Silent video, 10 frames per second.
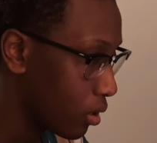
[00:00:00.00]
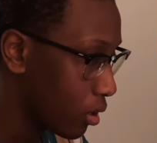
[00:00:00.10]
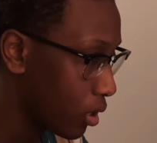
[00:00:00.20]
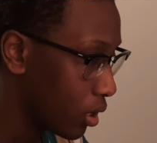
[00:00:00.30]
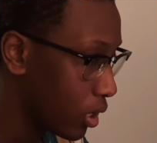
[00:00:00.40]

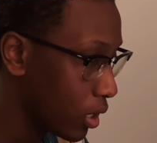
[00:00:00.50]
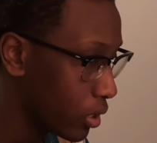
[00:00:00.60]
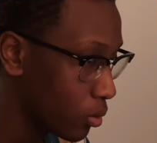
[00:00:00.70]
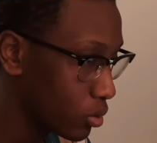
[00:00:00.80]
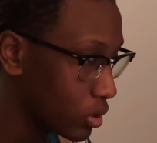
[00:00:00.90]
No,
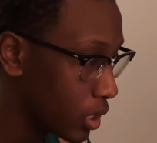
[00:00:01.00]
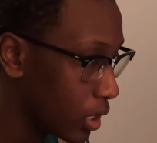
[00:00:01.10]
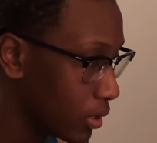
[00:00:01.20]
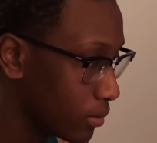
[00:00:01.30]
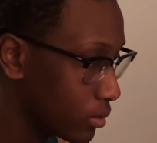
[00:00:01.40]
it's not.
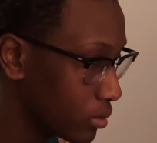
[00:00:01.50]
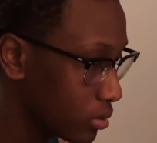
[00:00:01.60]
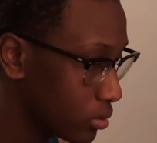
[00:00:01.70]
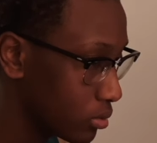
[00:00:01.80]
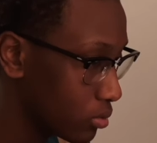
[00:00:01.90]

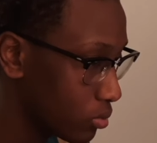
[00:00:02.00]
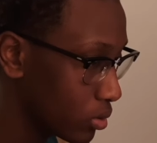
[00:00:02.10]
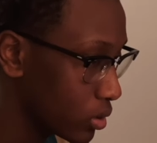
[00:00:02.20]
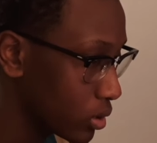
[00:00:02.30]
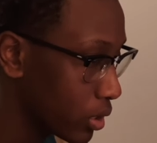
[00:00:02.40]

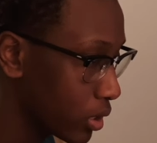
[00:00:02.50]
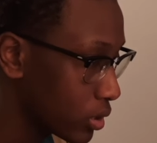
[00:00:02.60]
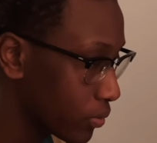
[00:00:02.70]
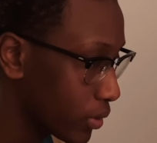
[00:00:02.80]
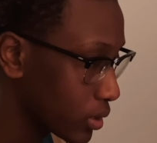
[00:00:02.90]
It is
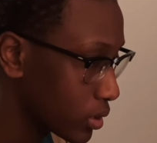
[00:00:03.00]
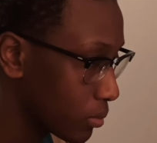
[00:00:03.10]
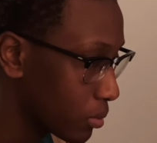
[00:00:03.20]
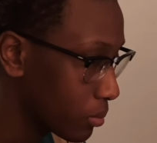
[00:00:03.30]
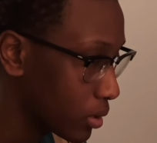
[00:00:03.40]
affecting
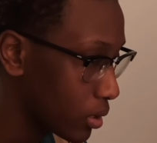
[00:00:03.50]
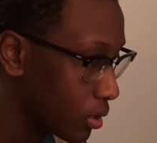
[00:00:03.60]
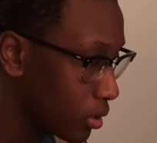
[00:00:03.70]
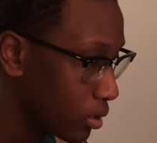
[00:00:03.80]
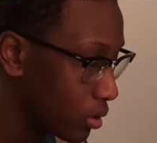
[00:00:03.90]
something, but
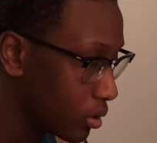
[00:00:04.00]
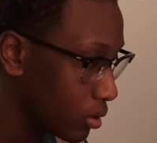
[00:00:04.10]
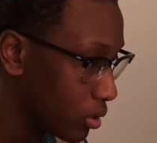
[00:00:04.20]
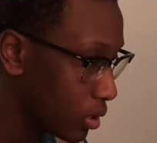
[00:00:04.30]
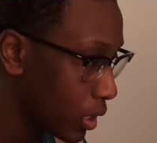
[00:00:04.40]

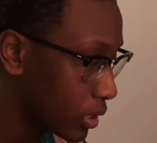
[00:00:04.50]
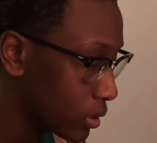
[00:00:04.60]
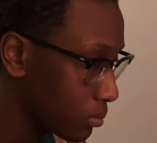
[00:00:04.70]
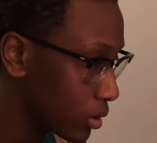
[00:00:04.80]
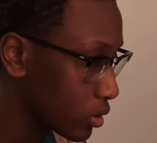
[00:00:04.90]
not
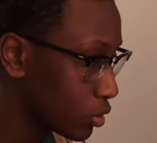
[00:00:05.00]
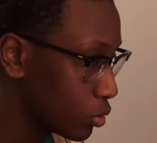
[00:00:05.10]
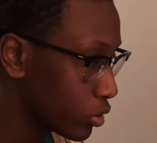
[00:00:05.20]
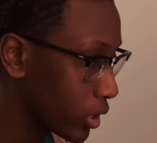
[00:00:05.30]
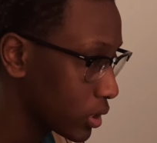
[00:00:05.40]
something too
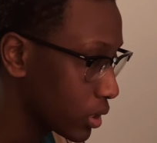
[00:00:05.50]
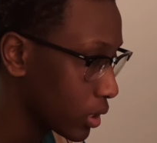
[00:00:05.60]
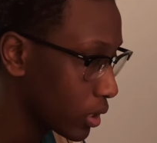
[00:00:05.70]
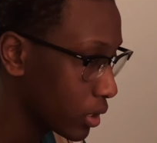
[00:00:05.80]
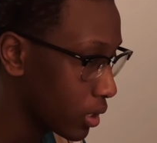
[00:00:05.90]
drastic.
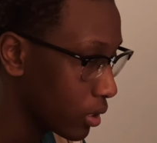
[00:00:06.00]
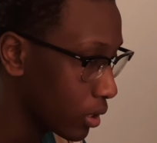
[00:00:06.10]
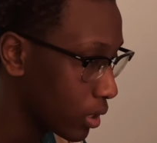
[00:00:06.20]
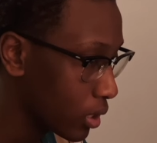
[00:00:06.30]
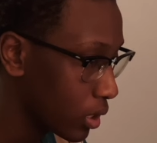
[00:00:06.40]
And then
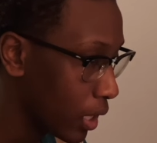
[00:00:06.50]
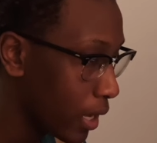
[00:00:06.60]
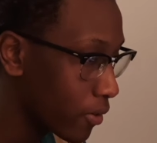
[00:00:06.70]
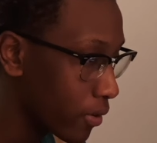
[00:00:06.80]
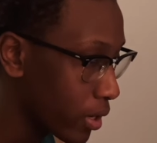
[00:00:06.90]

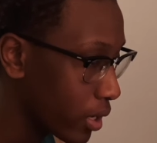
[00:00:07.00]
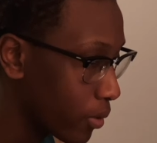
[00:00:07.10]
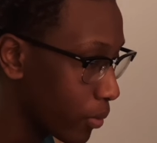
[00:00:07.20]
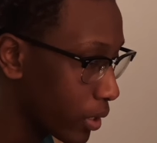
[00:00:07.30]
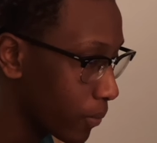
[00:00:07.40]
clarity,
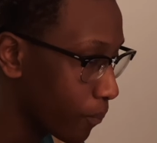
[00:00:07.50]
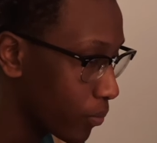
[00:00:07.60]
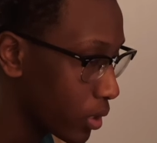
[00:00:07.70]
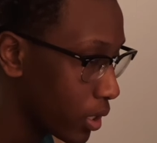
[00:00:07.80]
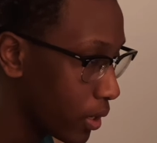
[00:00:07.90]
we can,
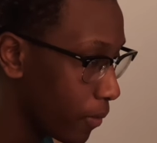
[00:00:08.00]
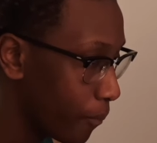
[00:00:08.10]
yeah.